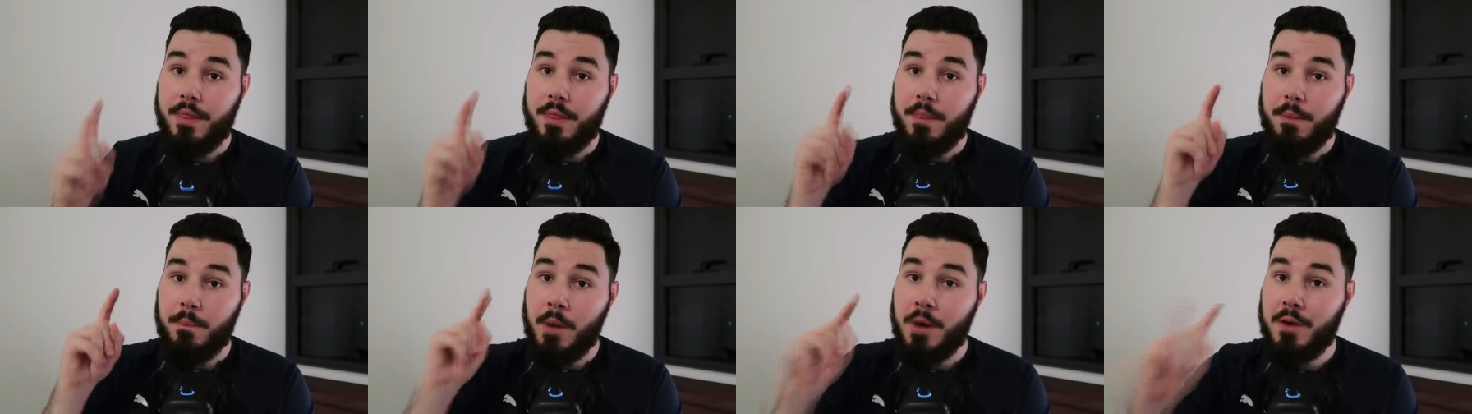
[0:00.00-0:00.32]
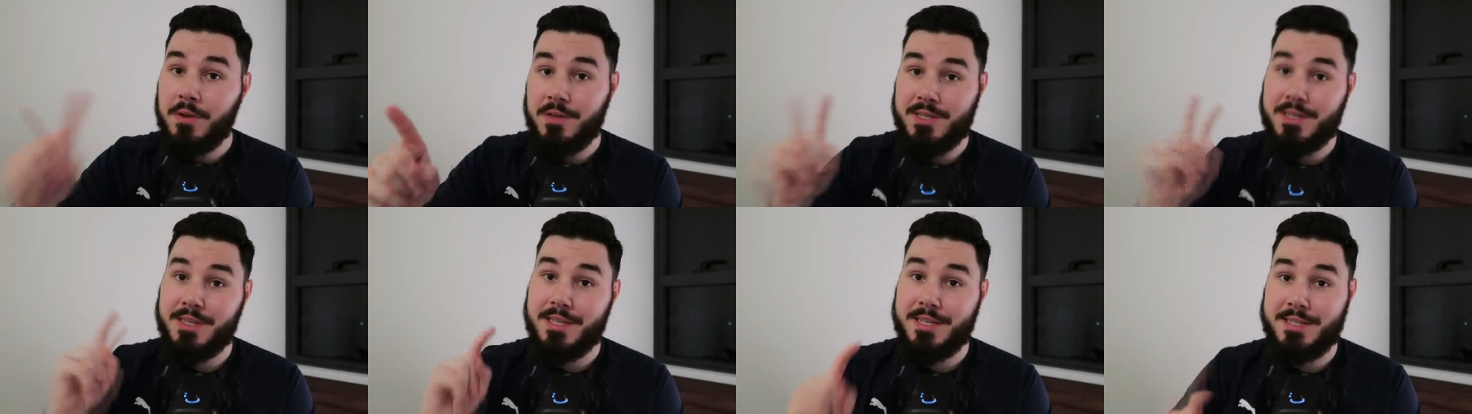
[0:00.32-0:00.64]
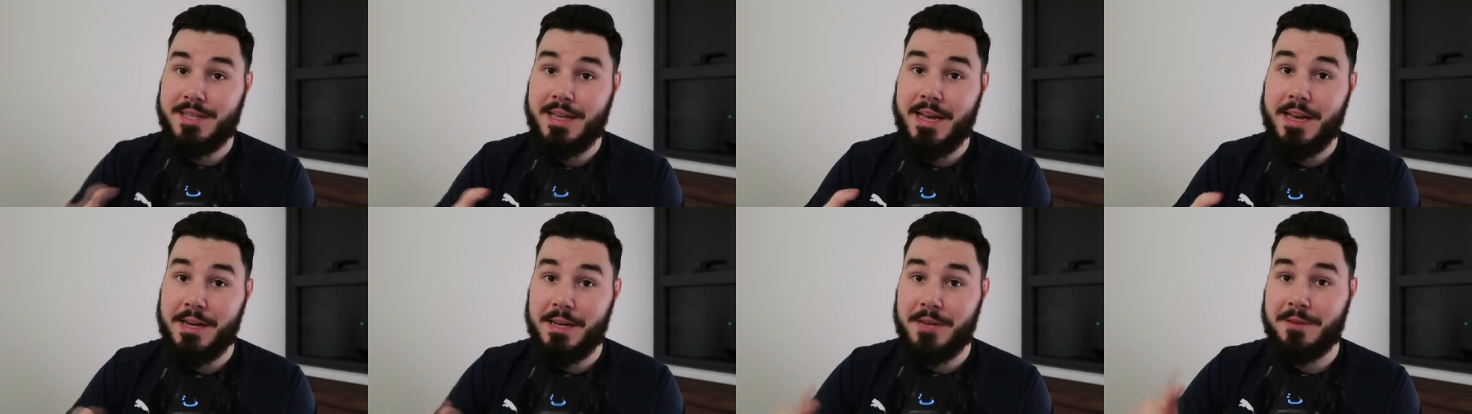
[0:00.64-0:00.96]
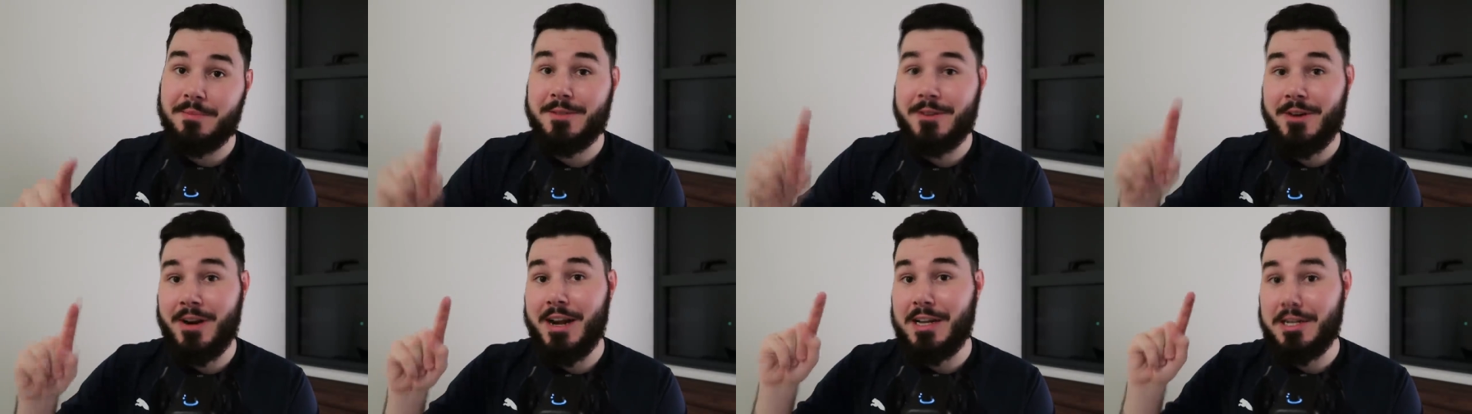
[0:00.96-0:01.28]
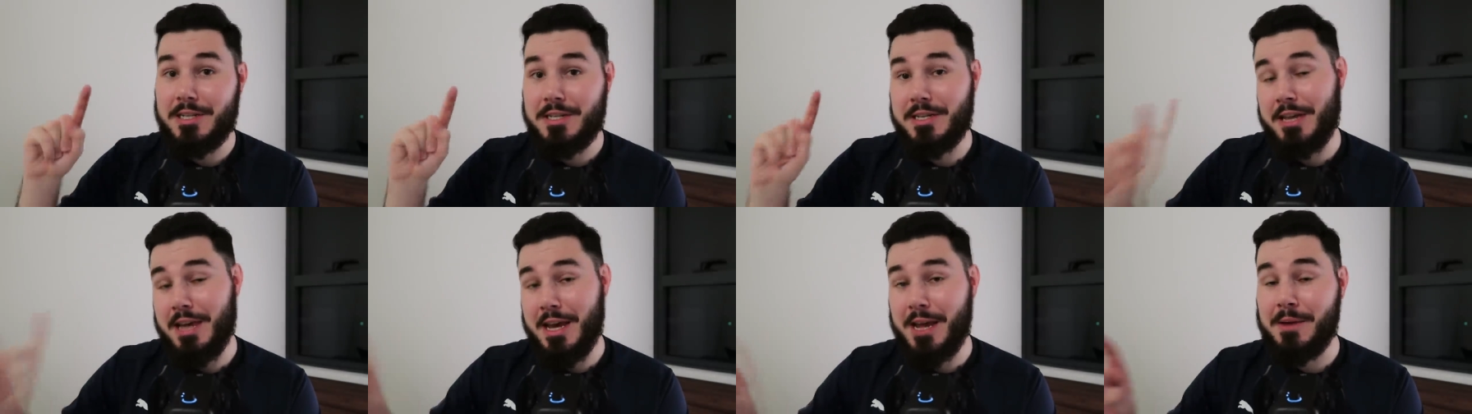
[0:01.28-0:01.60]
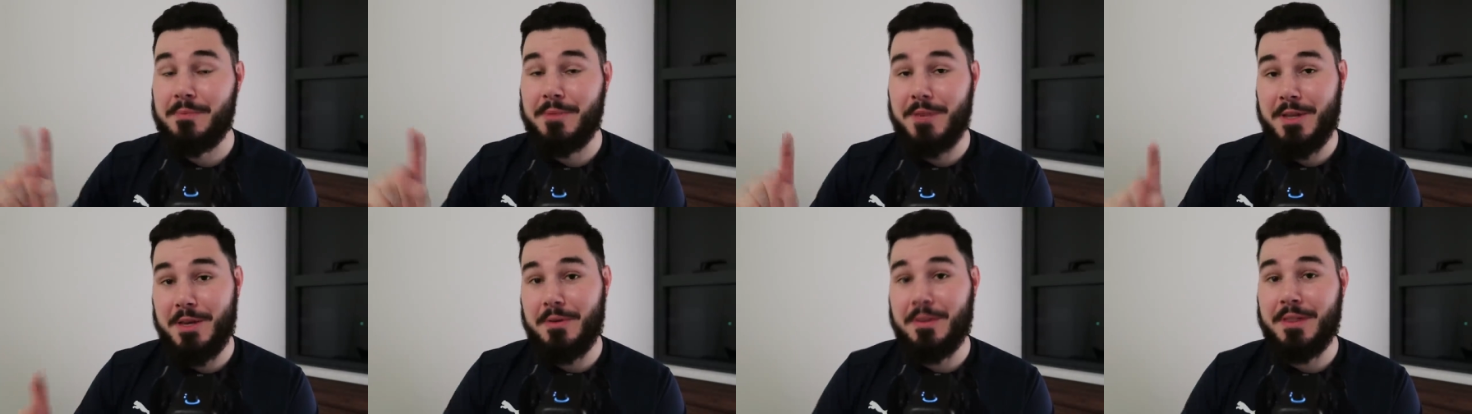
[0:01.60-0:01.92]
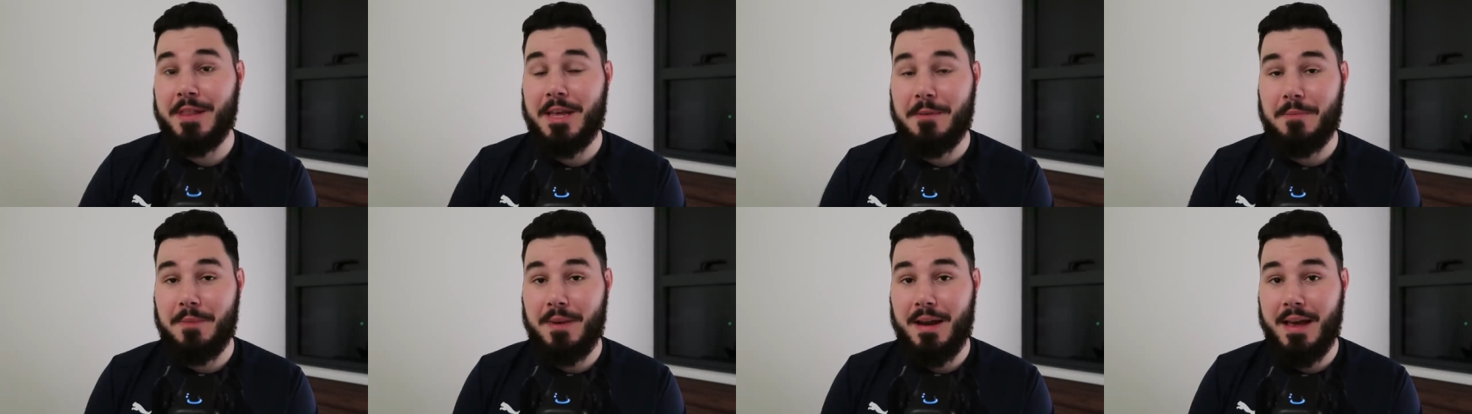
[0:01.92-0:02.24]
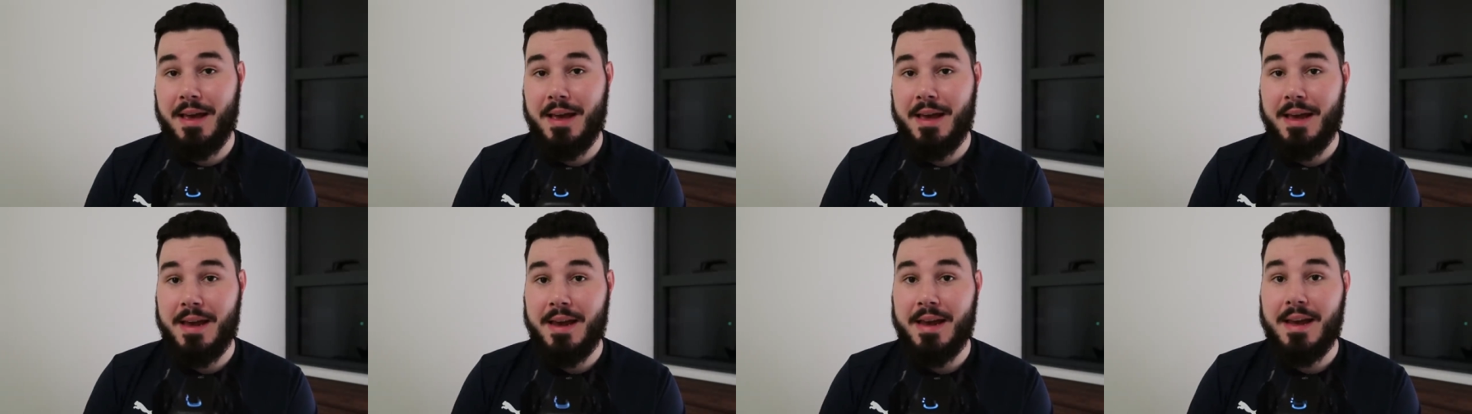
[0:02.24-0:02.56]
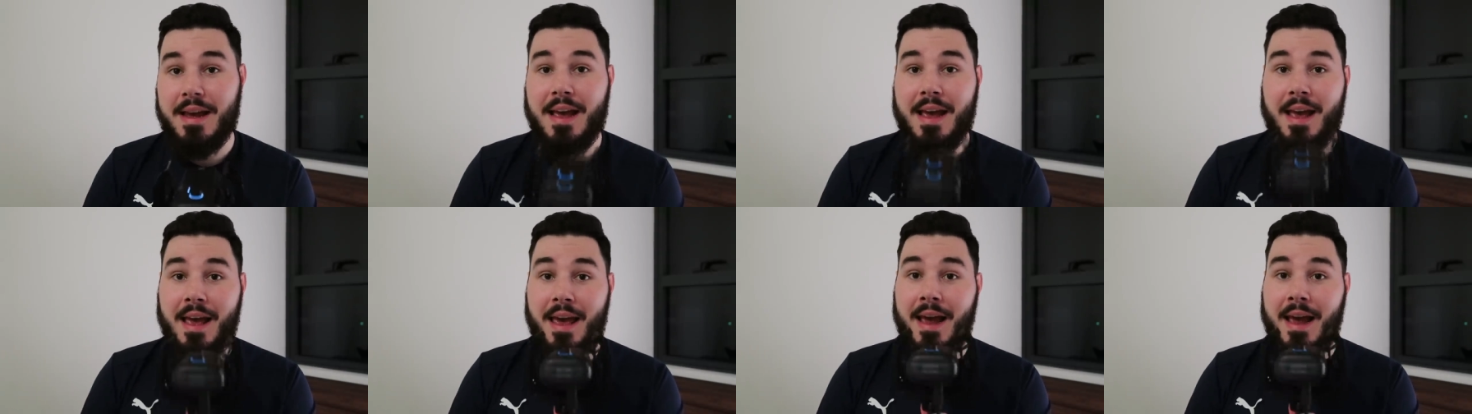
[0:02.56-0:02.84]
most of the stadiums are actually empty when they play,